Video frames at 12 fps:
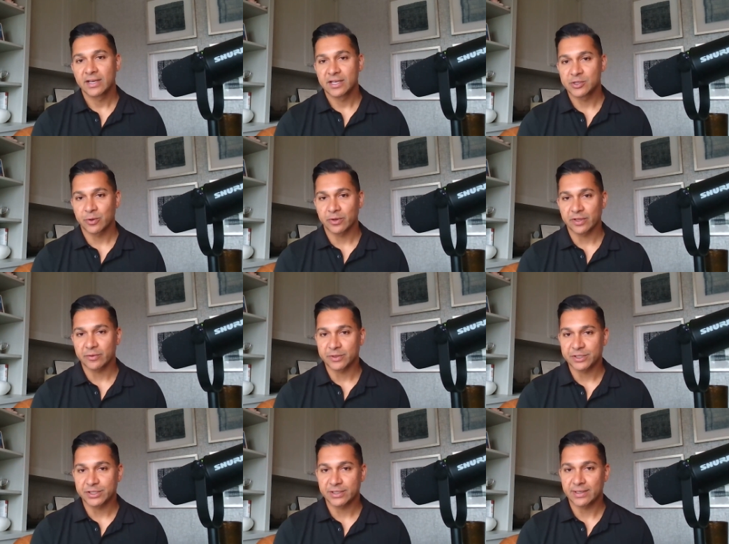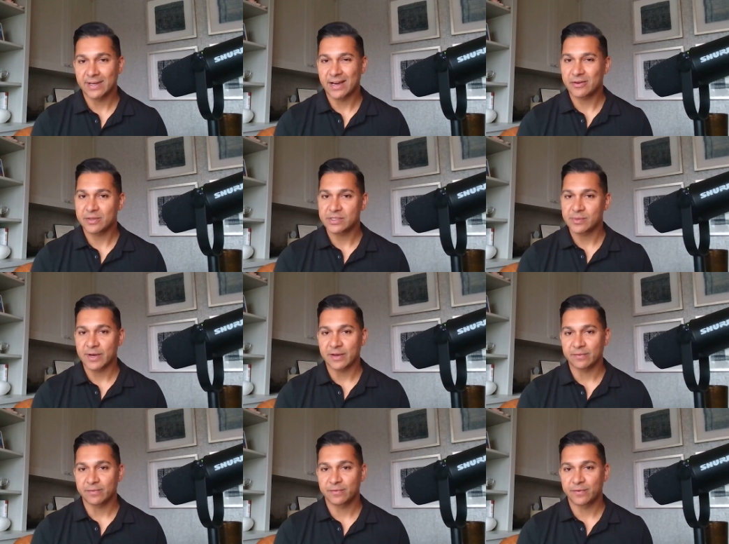historically, which now is
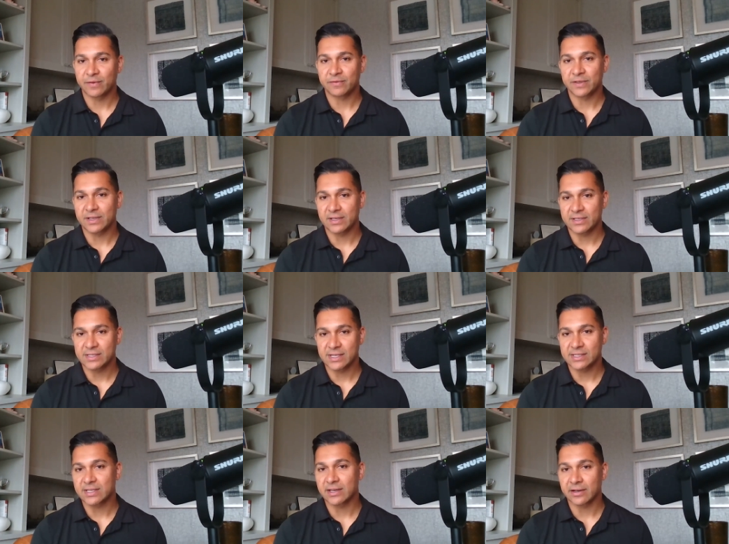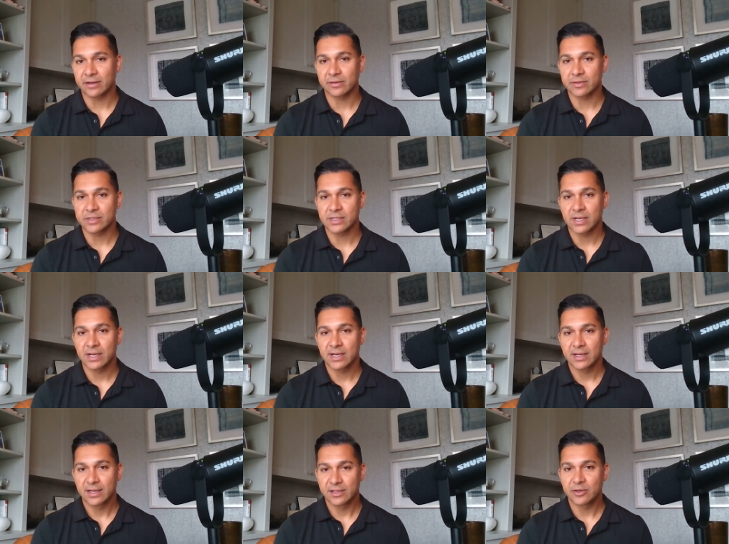about 50, 60 years,
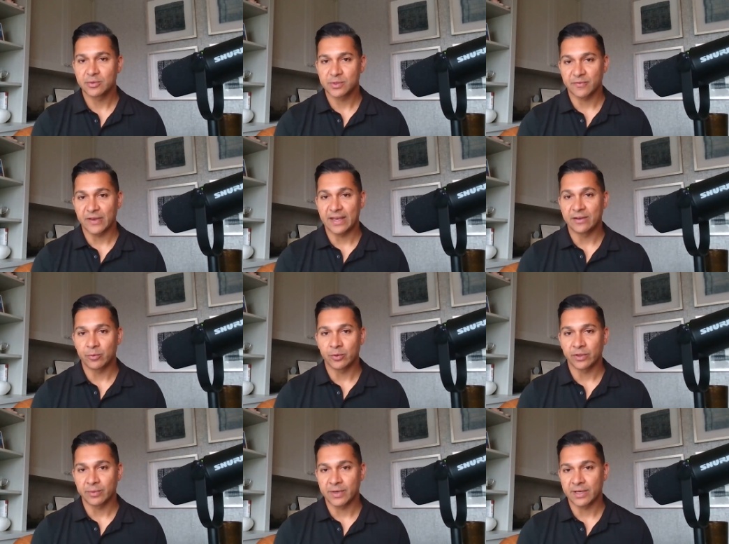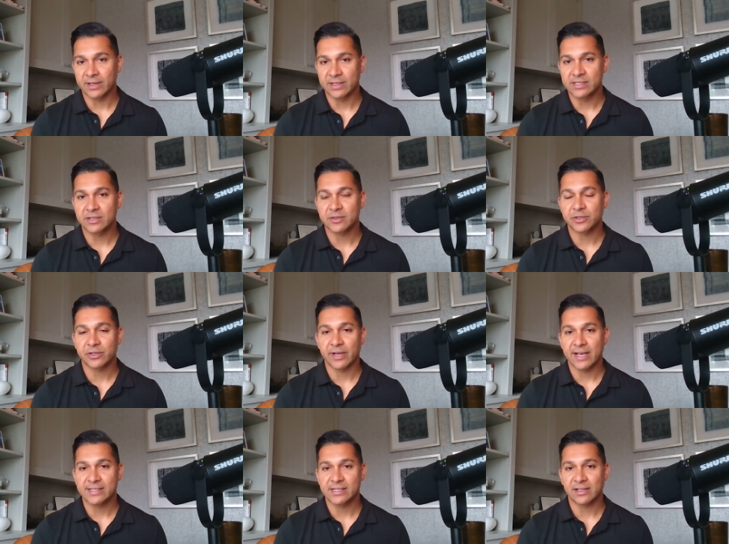in terms of it really being an institutional
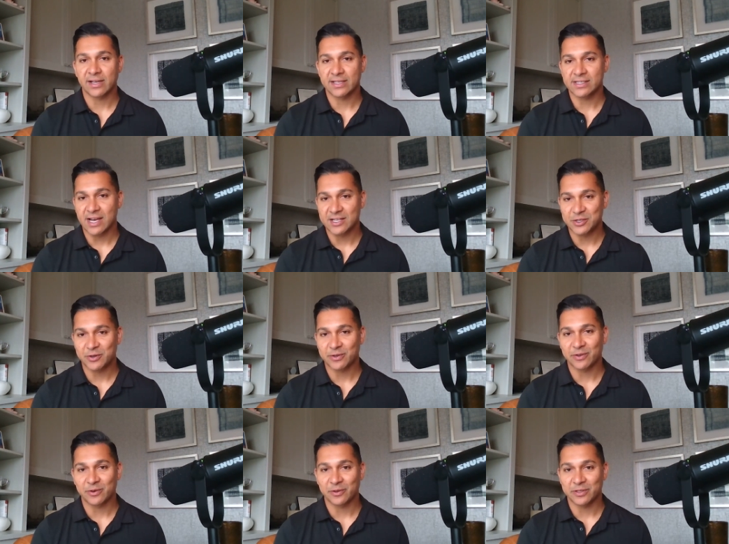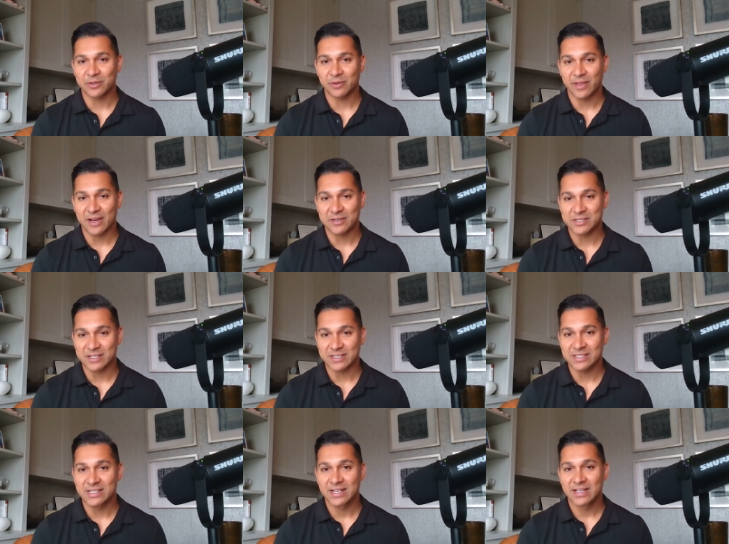asset class, I started in the early
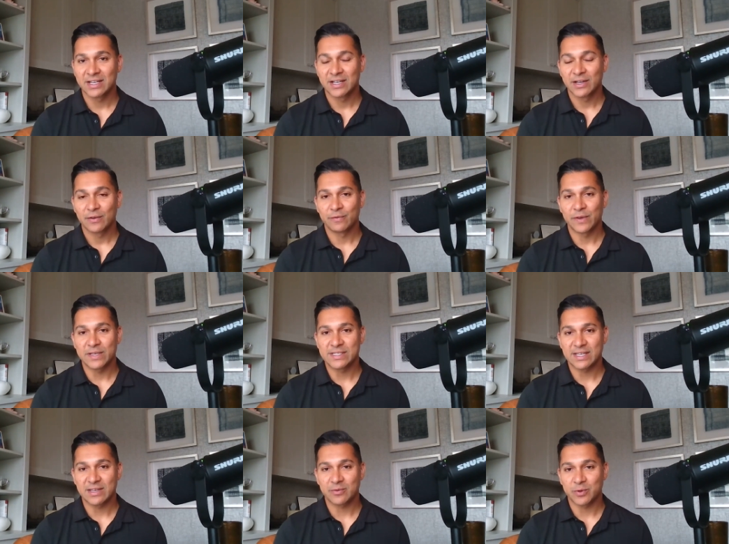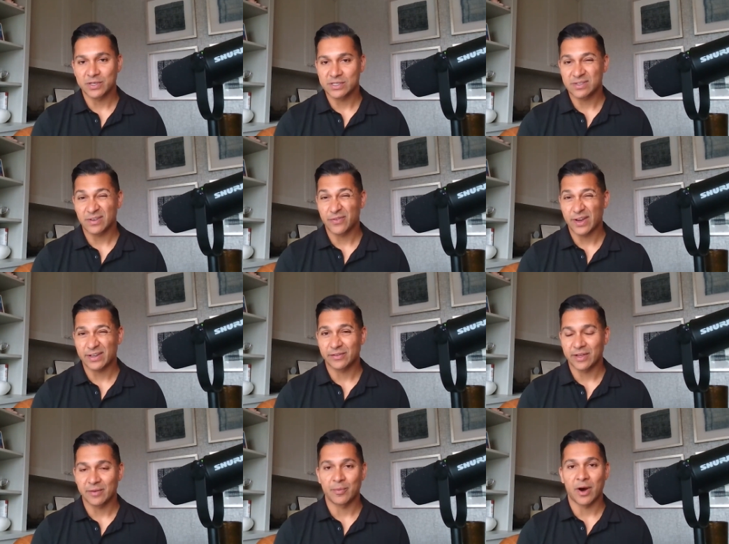2000s. VC was
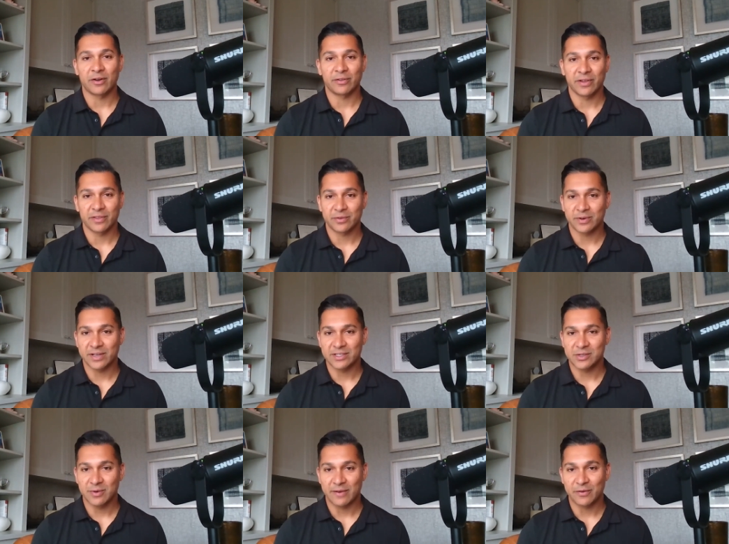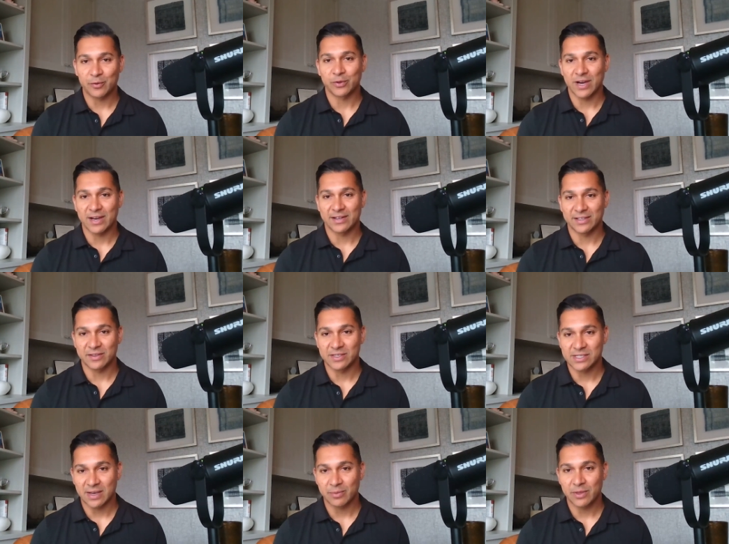effectively a monolith, right? So everyone kind of did the
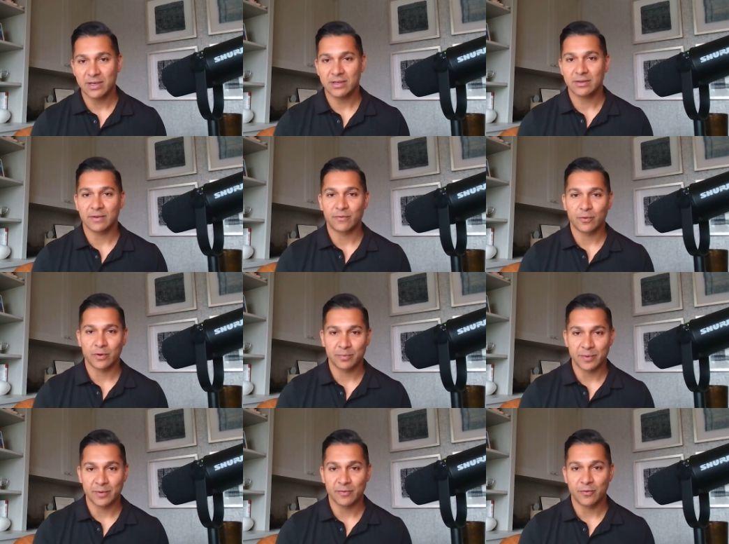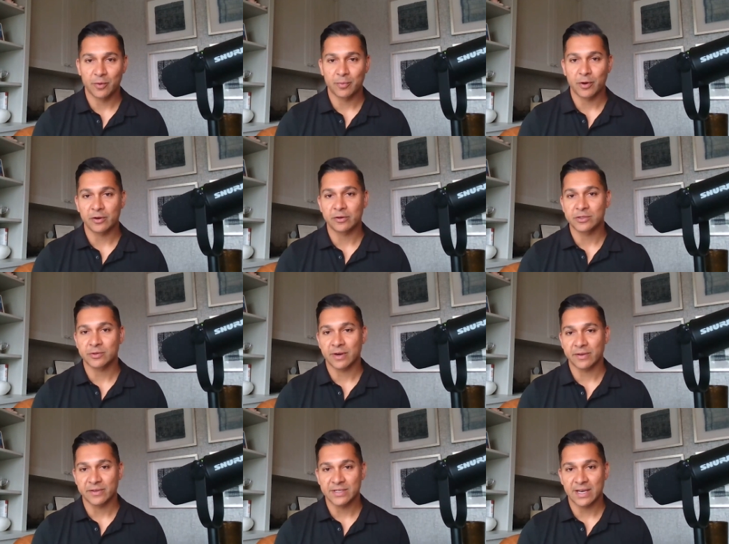same thing. You had four partners
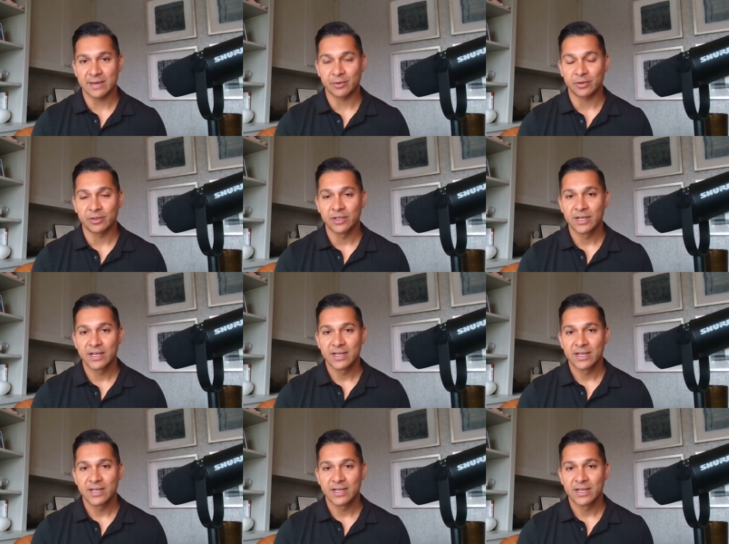around the table,